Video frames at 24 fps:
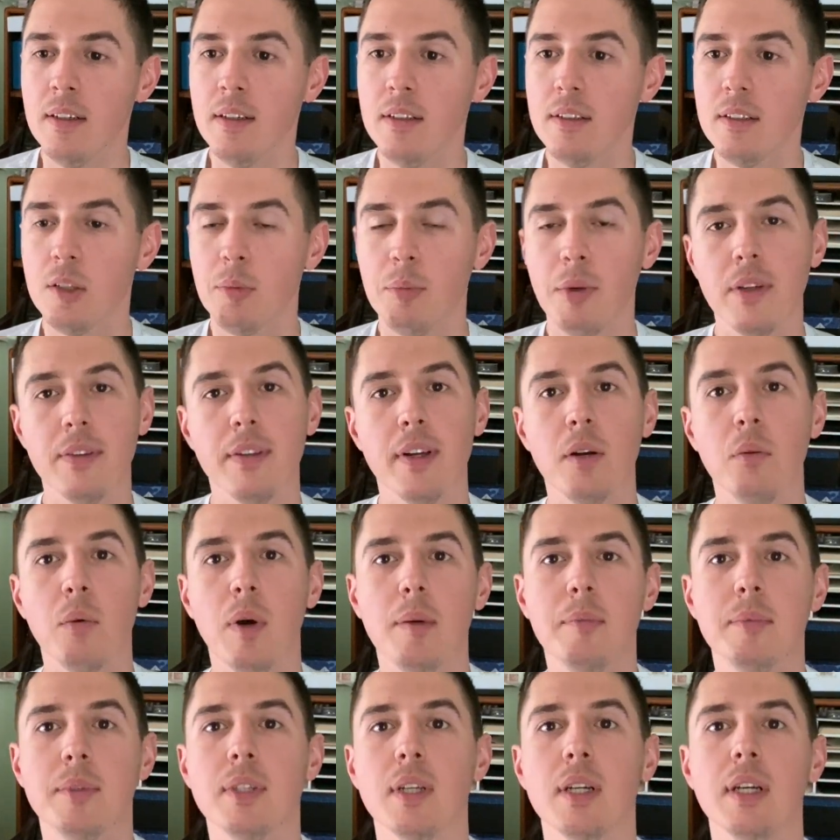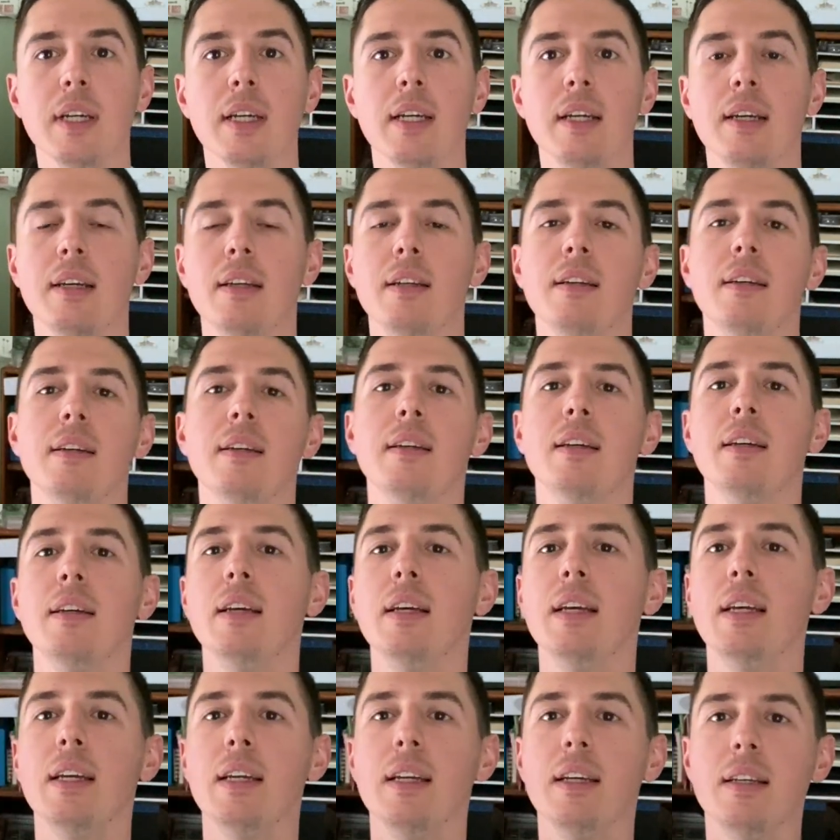to build their website.
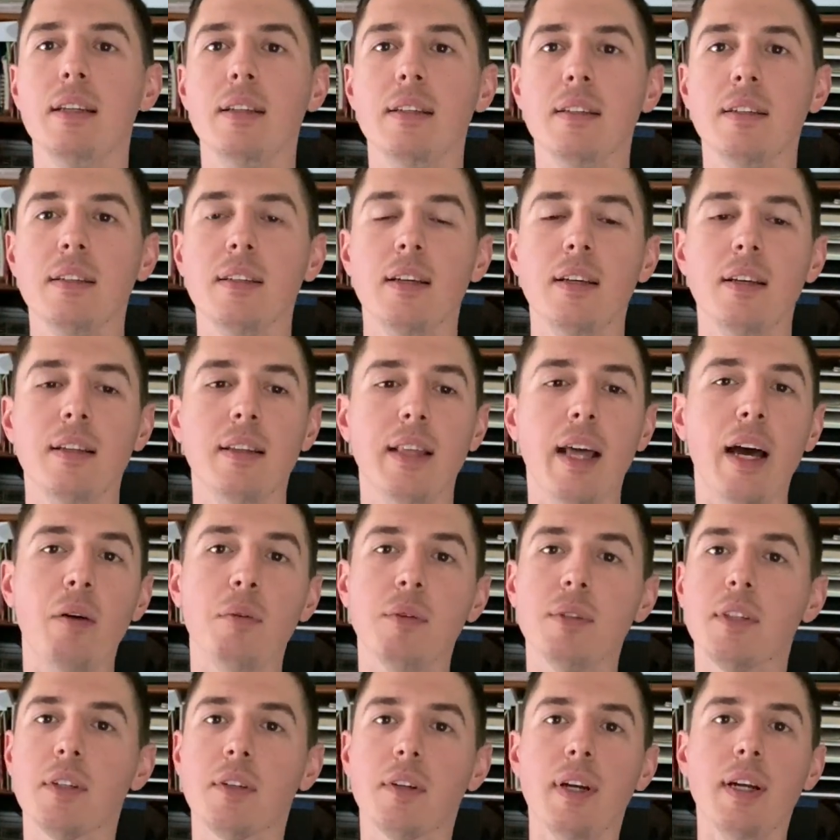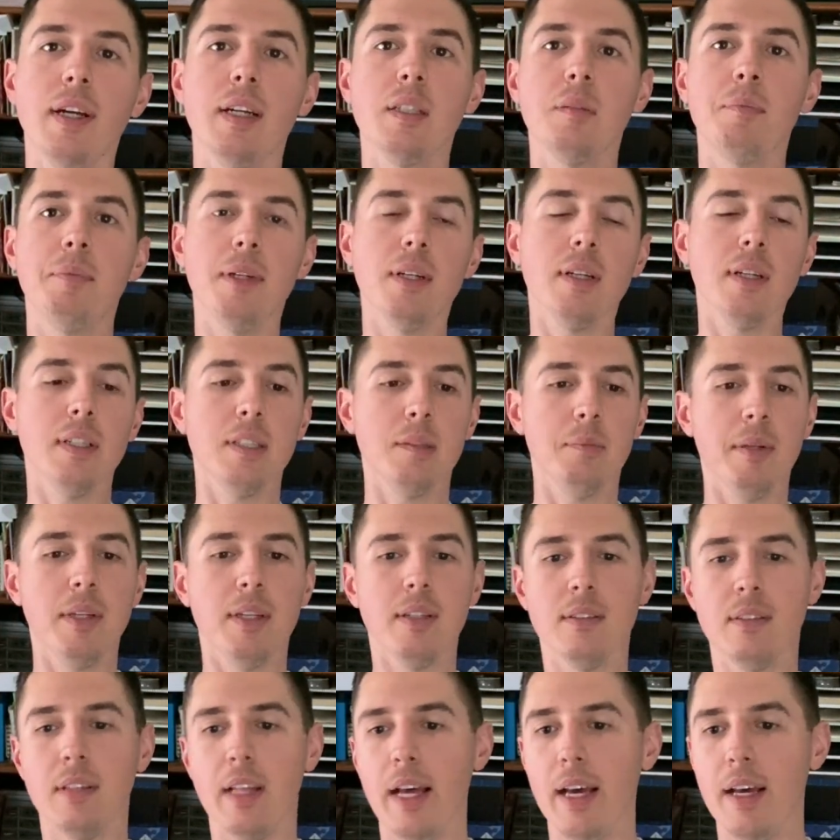And that was a great experience
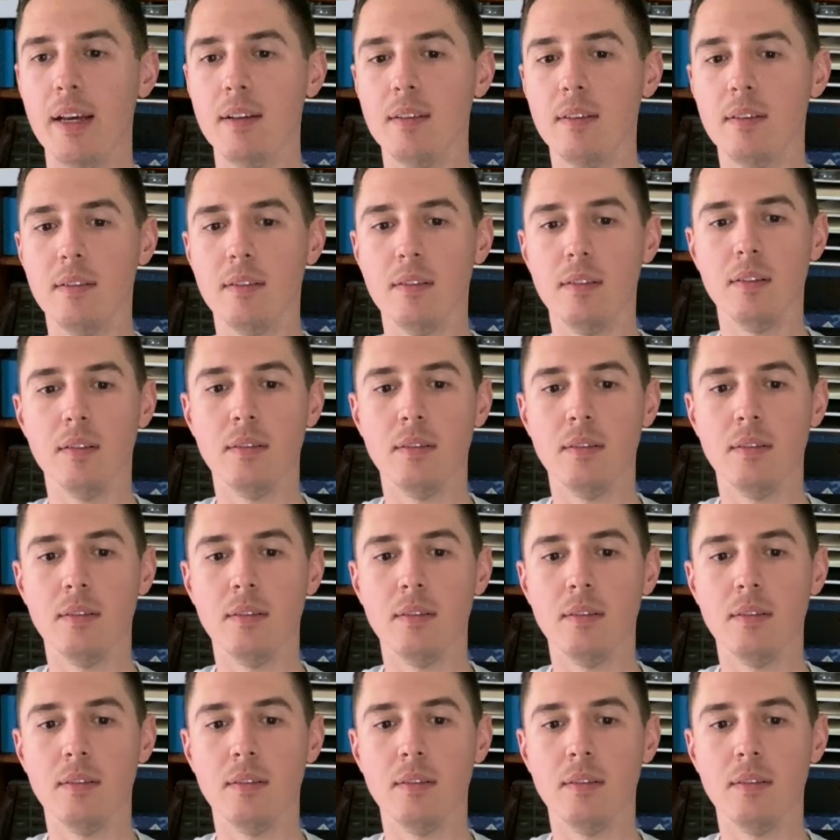because that